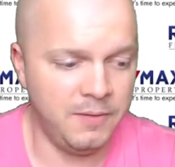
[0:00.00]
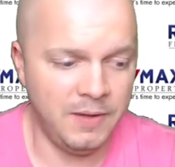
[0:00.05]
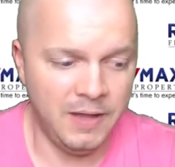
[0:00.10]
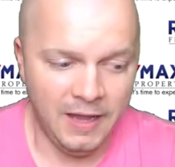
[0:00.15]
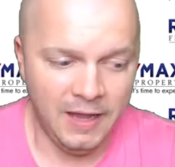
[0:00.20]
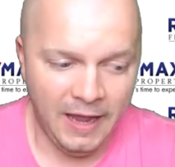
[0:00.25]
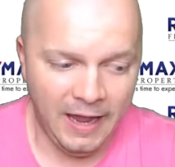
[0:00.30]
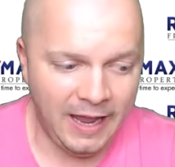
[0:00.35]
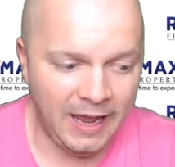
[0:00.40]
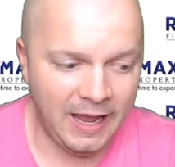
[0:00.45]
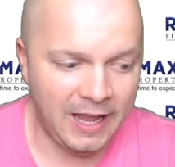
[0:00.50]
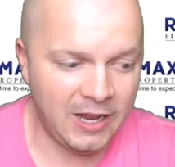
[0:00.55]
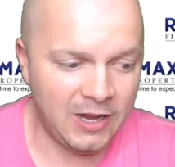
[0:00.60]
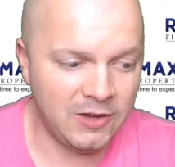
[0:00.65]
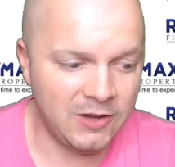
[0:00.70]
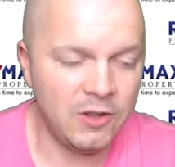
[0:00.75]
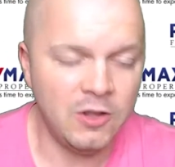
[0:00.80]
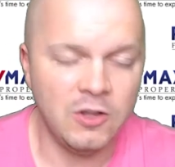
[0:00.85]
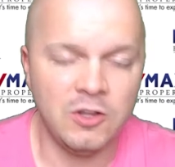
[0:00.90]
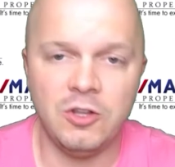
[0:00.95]

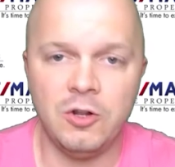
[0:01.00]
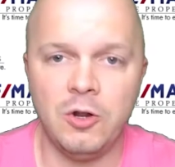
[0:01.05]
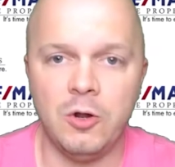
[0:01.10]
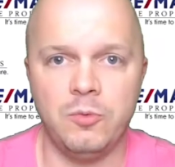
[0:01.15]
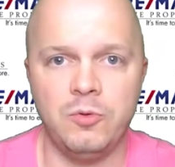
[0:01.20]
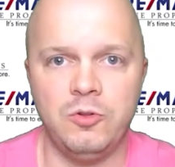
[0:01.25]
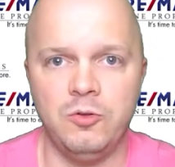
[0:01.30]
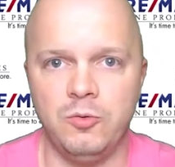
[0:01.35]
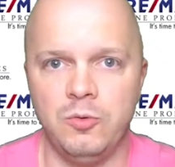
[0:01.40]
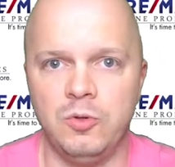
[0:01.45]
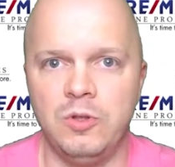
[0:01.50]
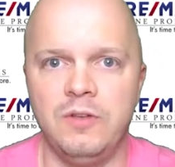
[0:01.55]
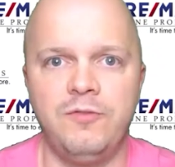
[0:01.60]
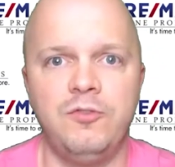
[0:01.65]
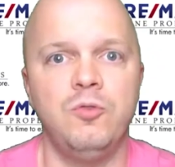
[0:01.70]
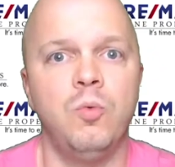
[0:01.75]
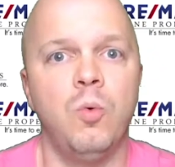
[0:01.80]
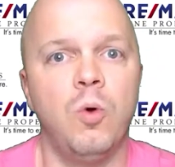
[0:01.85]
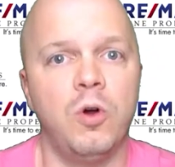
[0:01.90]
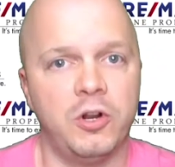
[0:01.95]
And if
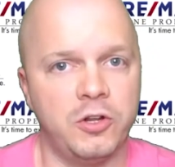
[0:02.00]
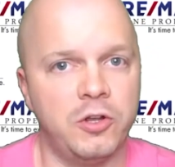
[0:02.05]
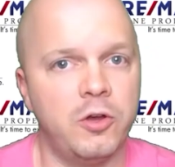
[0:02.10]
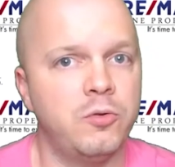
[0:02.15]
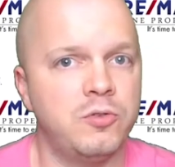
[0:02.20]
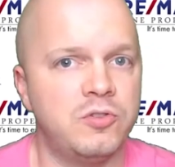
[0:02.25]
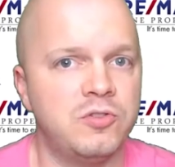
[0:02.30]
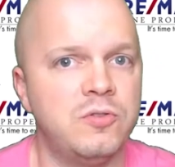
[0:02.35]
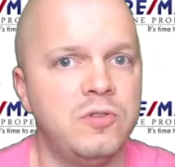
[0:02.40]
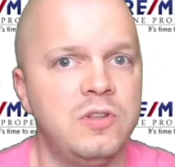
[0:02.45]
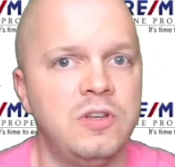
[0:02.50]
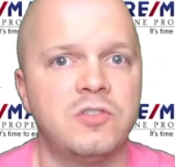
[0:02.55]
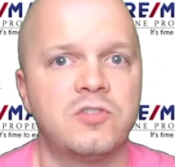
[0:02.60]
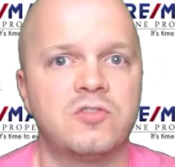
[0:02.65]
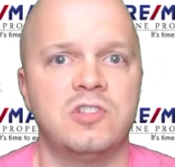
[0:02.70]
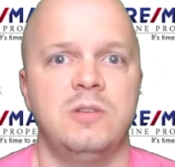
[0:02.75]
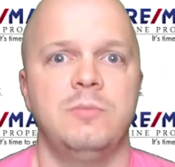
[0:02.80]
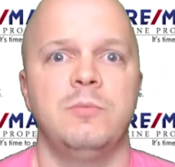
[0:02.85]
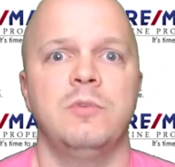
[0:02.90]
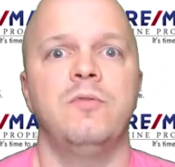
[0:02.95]
you want to go to the
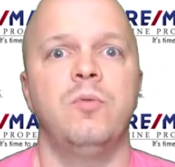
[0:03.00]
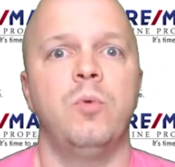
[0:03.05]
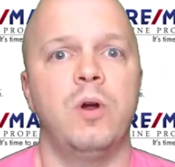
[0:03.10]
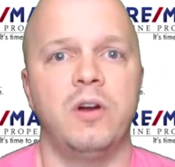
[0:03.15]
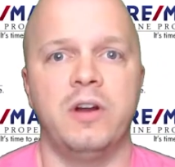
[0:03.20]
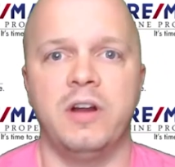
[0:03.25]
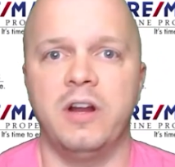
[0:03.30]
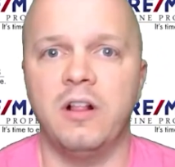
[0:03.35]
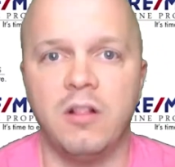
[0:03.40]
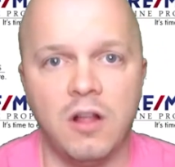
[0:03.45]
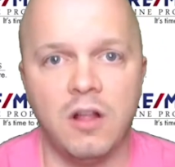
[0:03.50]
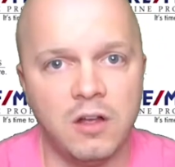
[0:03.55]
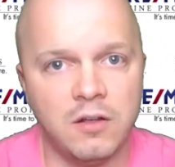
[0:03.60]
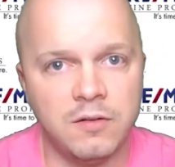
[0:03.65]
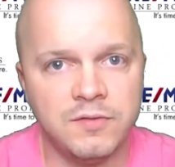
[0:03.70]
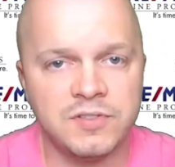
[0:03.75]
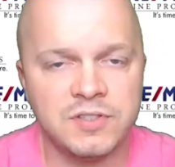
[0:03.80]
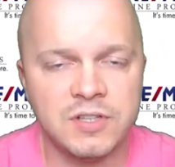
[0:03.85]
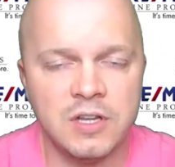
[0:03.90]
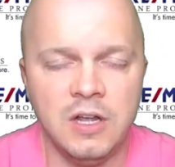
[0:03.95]
extreme of wearing
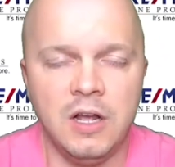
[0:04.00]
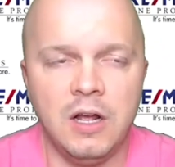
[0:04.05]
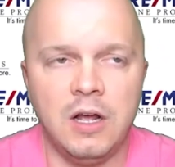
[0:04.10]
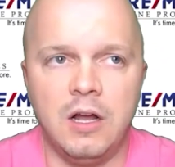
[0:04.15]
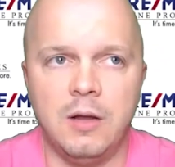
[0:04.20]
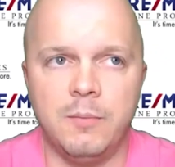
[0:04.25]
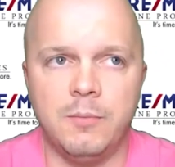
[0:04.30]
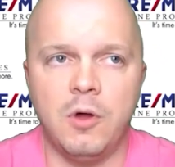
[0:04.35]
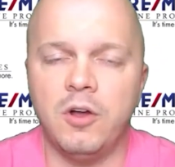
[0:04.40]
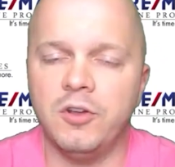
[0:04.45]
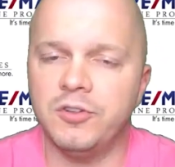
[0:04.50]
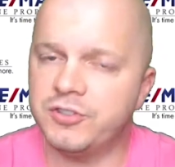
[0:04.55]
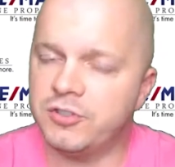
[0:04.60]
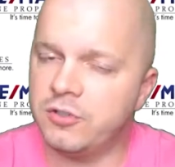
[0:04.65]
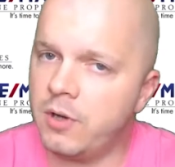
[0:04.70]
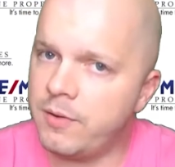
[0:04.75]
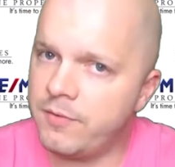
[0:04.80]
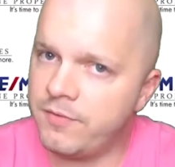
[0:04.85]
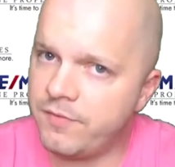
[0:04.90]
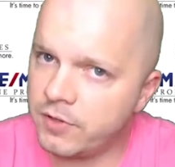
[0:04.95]
gloves, also
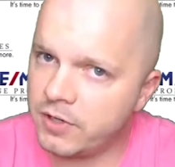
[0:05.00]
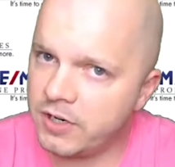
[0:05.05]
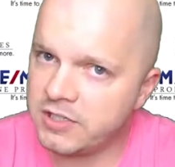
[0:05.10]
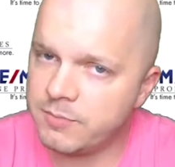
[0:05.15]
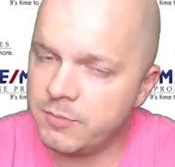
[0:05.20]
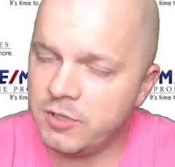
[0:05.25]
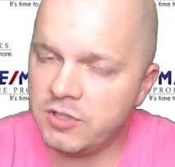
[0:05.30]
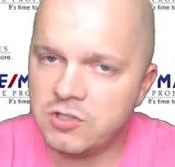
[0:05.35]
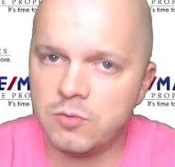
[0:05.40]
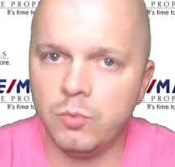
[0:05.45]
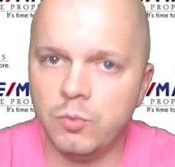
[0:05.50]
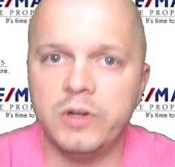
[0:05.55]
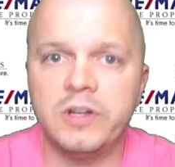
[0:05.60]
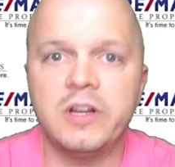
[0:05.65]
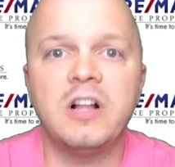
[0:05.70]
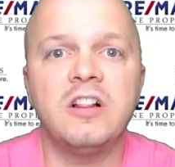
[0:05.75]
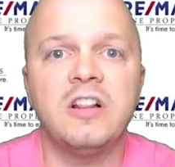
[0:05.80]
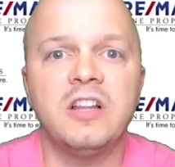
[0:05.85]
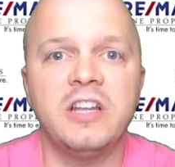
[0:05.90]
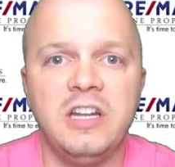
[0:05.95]
I forgot to mention, when
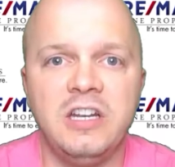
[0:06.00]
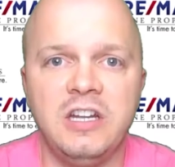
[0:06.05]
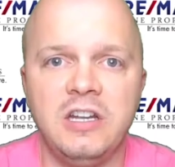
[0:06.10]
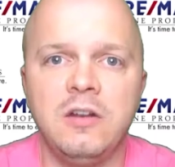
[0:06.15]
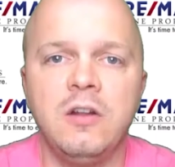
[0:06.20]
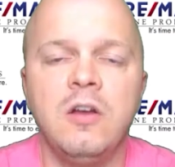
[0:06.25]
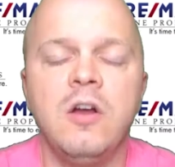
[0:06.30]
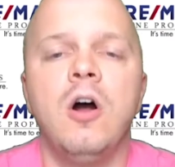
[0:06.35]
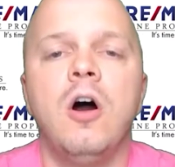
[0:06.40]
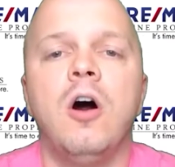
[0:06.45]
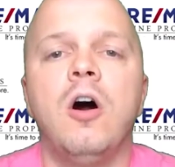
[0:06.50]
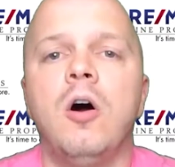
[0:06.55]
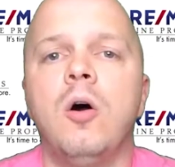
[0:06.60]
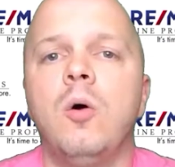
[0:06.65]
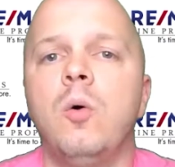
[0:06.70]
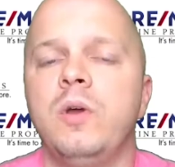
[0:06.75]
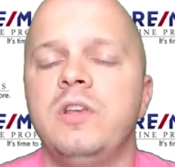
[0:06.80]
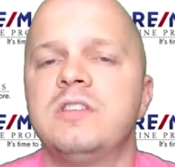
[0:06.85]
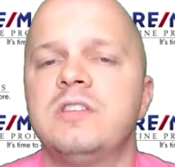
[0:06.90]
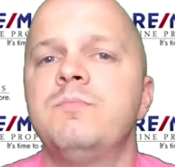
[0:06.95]
cleaning,
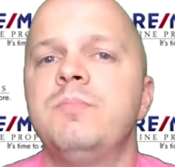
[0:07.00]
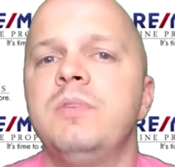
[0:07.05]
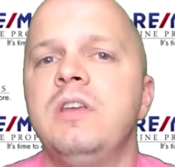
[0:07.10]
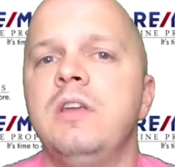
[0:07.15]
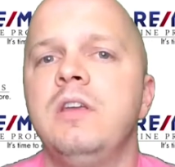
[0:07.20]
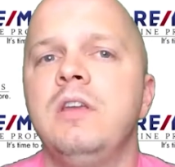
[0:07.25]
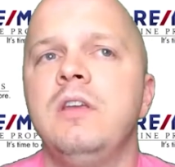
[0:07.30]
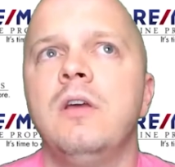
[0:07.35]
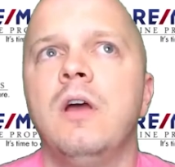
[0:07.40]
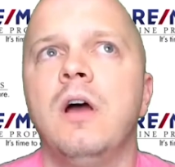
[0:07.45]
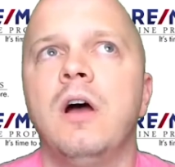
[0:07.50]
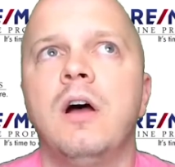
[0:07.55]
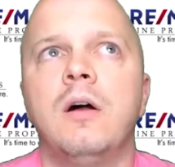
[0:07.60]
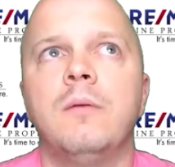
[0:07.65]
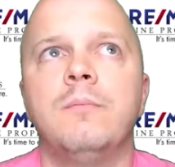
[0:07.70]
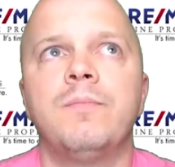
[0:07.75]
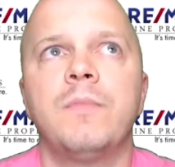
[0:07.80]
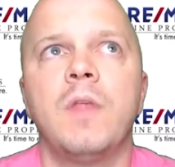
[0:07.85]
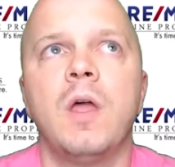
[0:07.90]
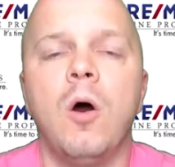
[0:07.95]
always
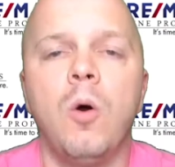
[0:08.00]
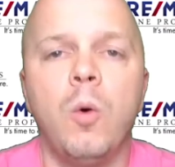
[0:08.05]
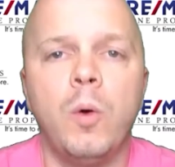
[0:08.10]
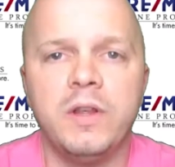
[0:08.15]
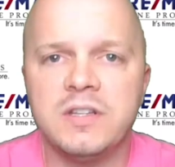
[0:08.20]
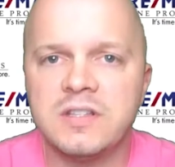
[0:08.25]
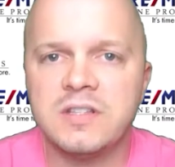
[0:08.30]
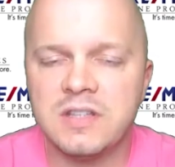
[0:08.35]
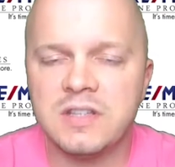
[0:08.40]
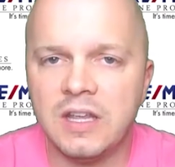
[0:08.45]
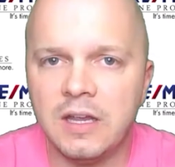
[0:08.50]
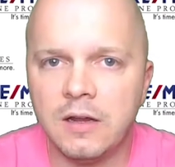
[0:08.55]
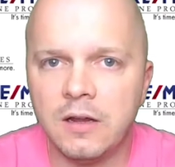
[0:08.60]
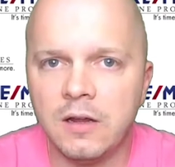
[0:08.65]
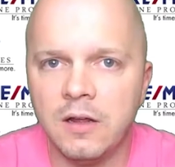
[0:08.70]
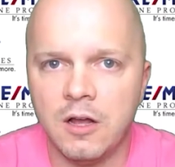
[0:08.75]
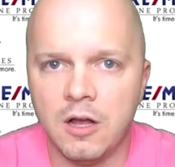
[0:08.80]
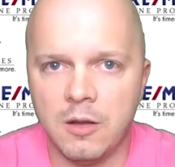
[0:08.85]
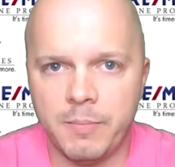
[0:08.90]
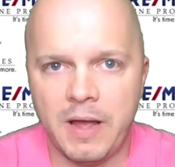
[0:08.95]
think
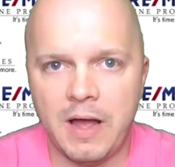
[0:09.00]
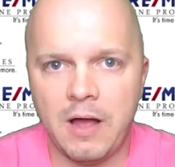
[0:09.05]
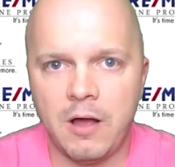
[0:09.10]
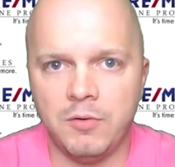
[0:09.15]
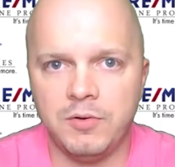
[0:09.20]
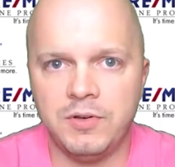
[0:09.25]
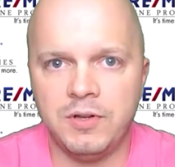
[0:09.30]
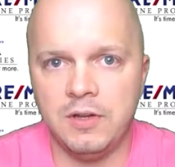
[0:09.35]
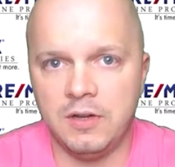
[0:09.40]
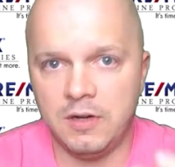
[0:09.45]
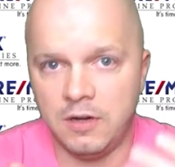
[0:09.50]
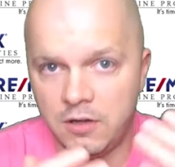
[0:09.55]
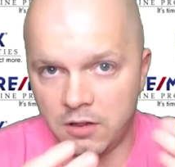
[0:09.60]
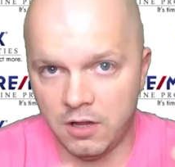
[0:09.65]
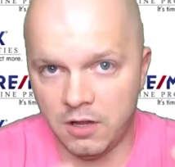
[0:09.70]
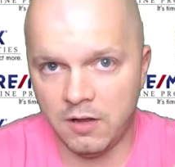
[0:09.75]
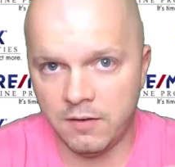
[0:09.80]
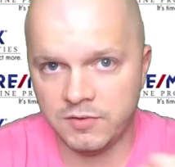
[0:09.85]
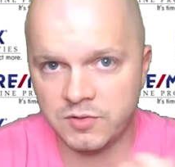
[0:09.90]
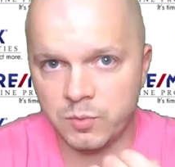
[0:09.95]
about
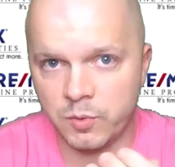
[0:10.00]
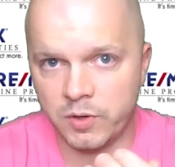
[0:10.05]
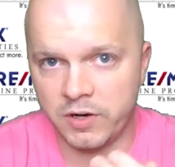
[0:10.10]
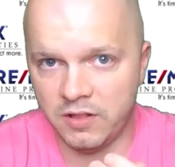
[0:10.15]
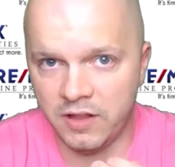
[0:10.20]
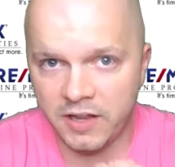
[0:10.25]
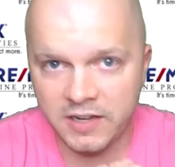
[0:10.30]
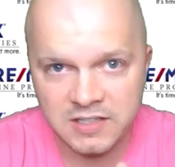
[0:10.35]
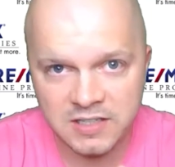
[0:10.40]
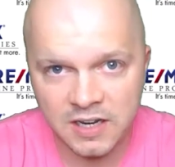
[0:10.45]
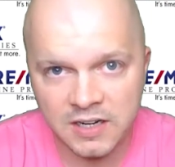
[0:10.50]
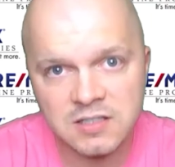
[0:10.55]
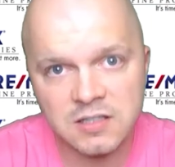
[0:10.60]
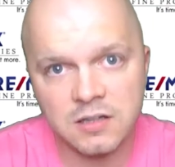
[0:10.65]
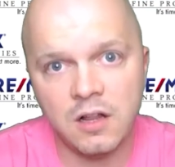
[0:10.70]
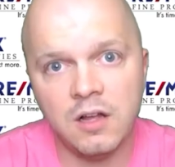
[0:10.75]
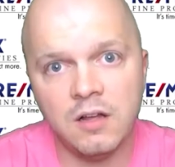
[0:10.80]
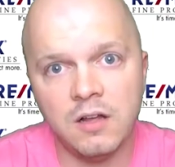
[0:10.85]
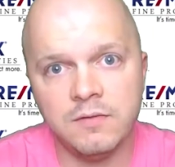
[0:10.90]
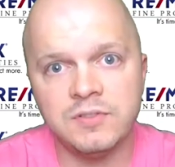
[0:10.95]
gloves, wearing latex
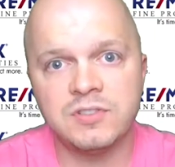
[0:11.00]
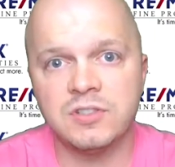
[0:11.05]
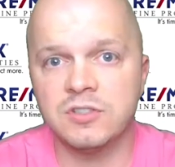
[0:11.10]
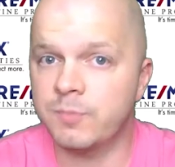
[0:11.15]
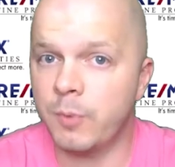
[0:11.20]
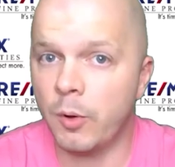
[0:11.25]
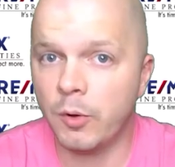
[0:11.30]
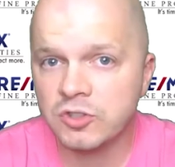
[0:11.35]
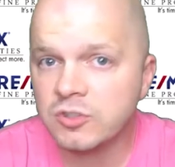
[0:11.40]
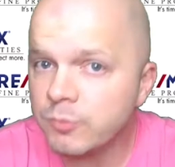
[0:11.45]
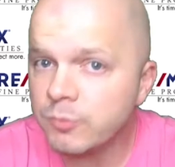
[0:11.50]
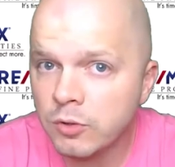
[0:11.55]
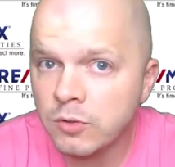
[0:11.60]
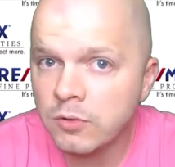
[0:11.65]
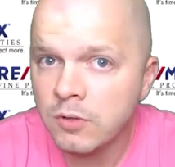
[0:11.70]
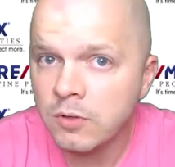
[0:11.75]
gloves, disposable,